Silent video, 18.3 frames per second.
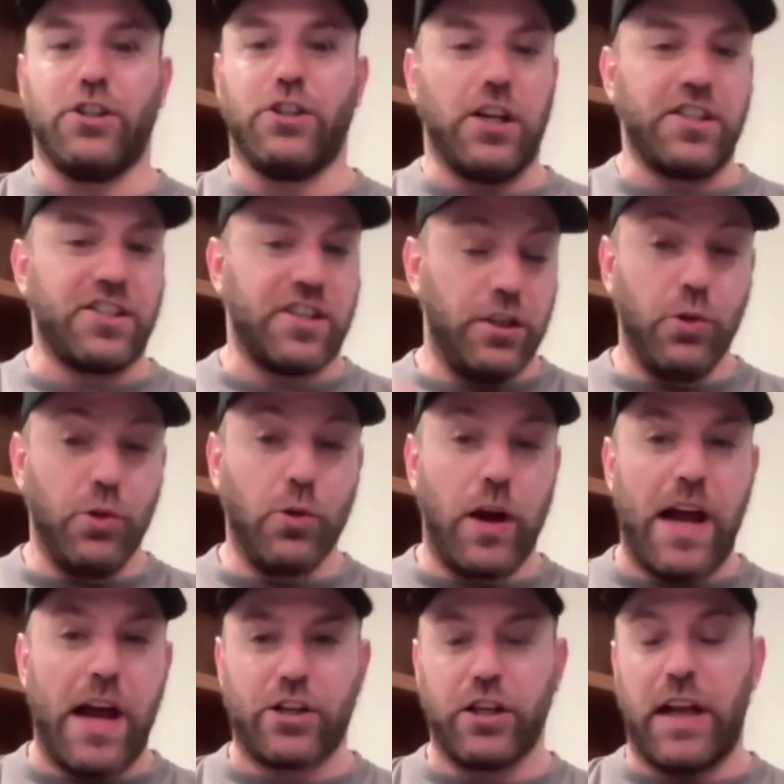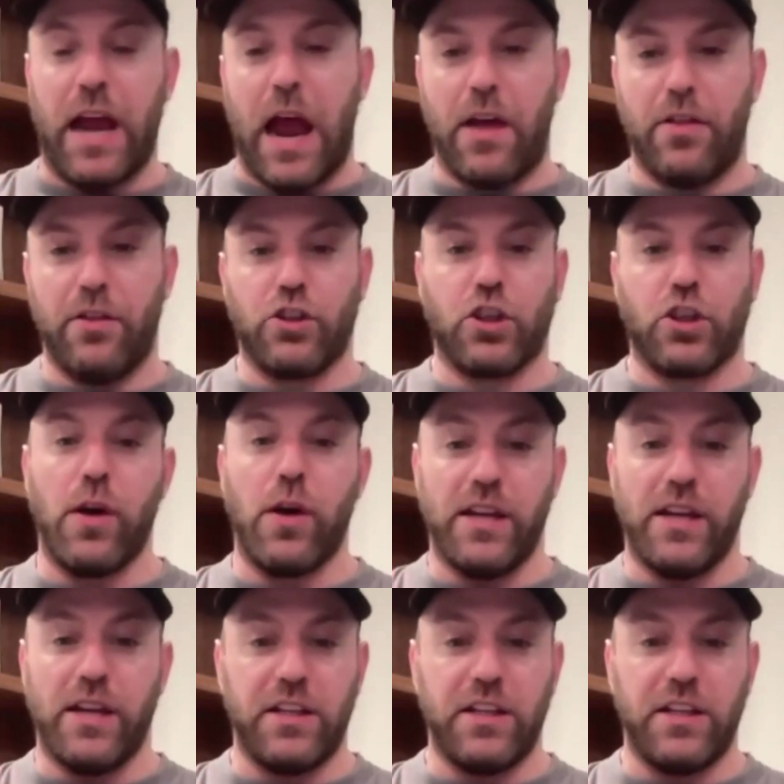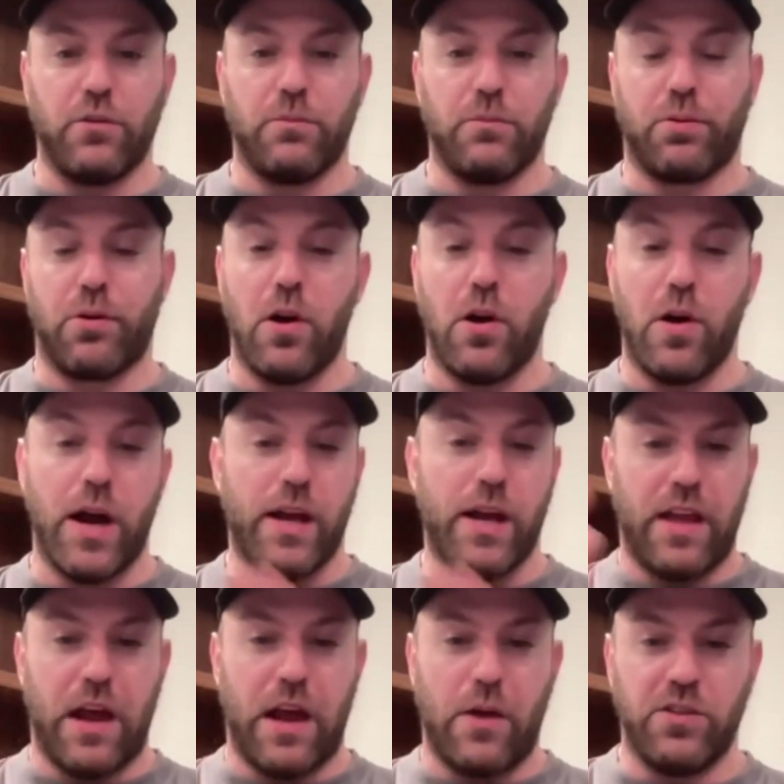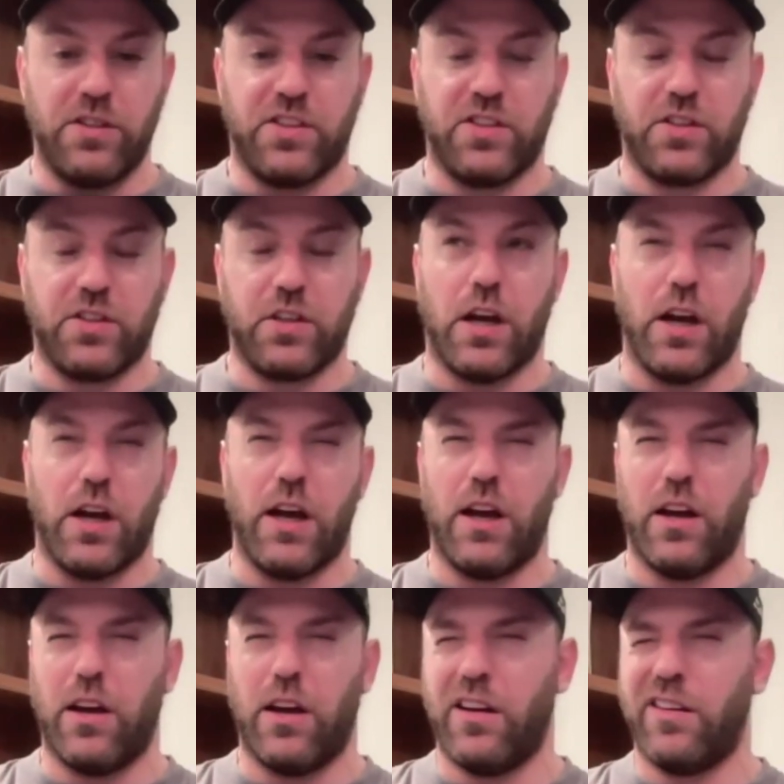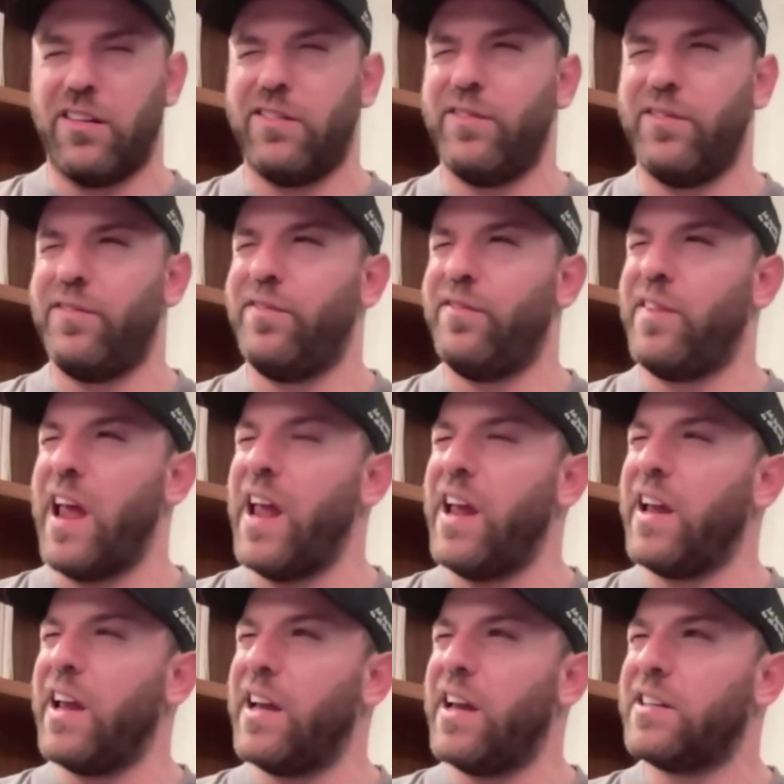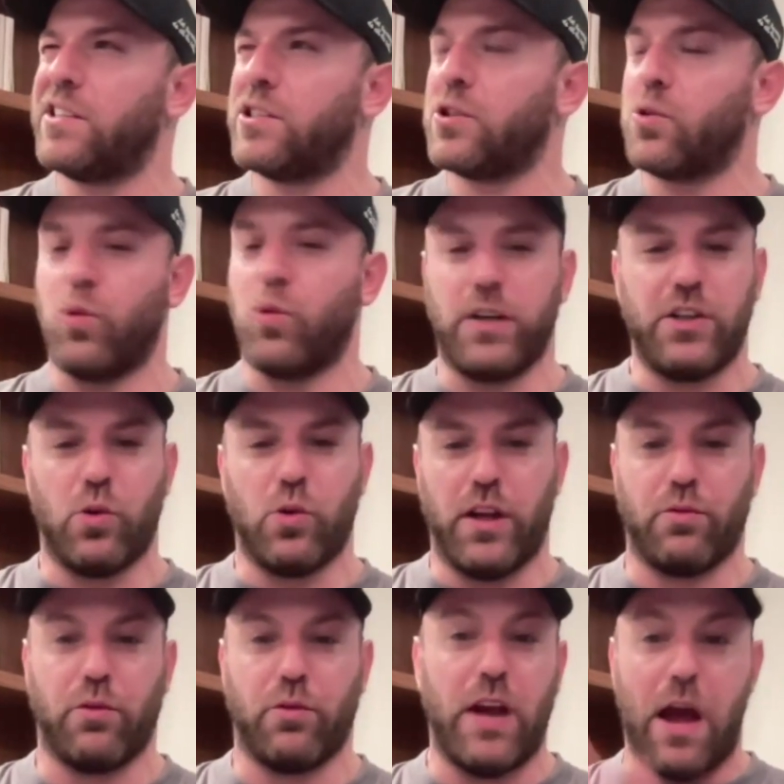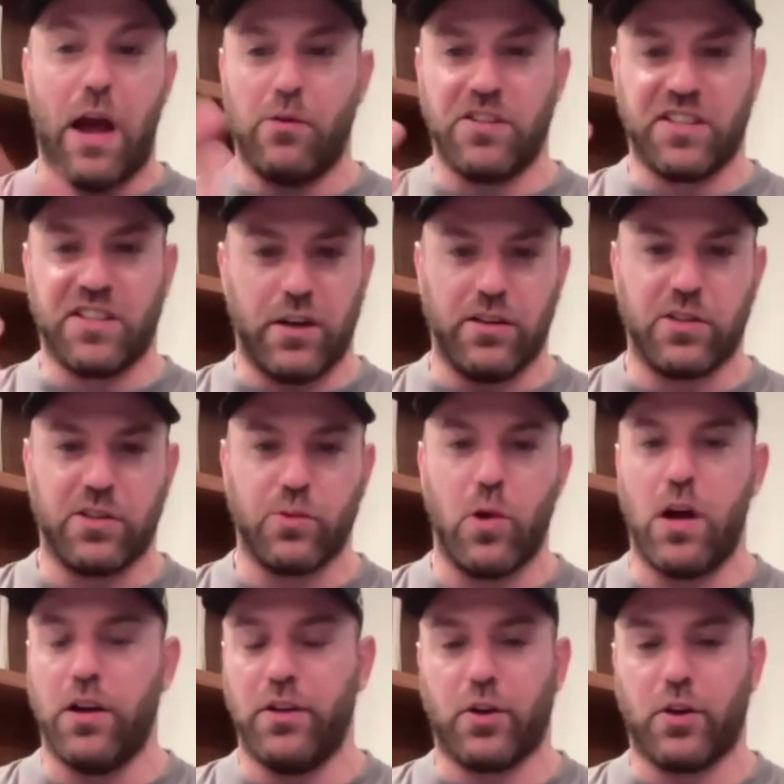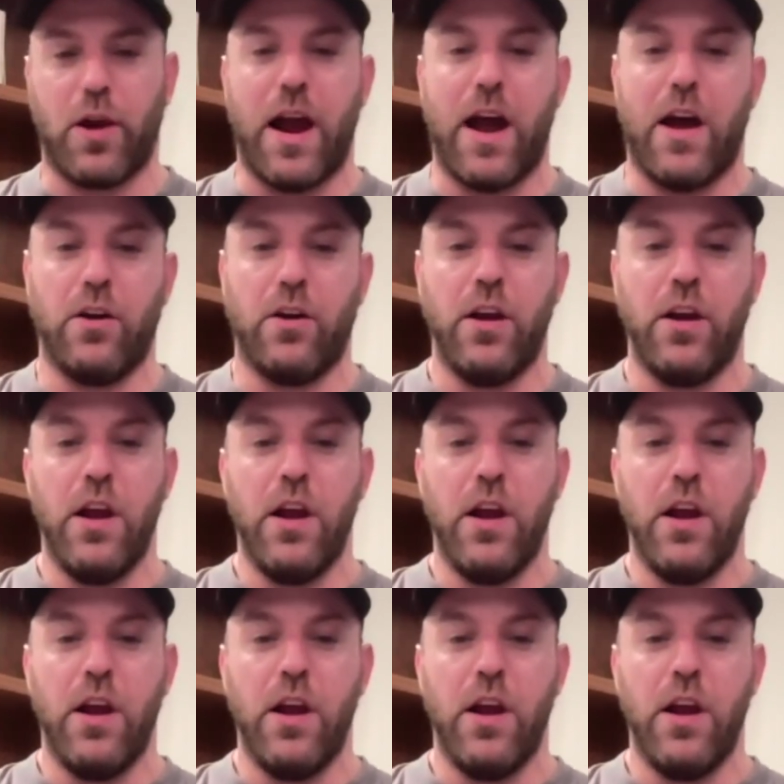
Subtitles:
Justin, you were actually at the show Andy turned pro at. That was Vegas 2023. I was there as well in the crowd,